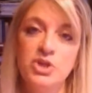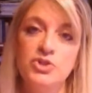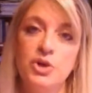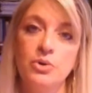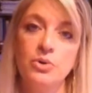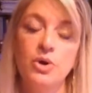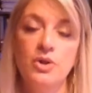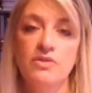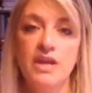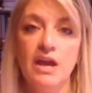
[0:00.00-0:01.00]
So
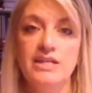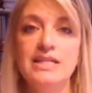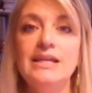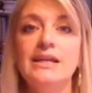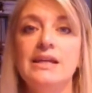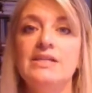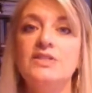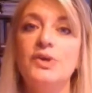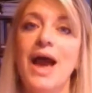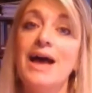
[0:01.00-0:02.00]
the idea is to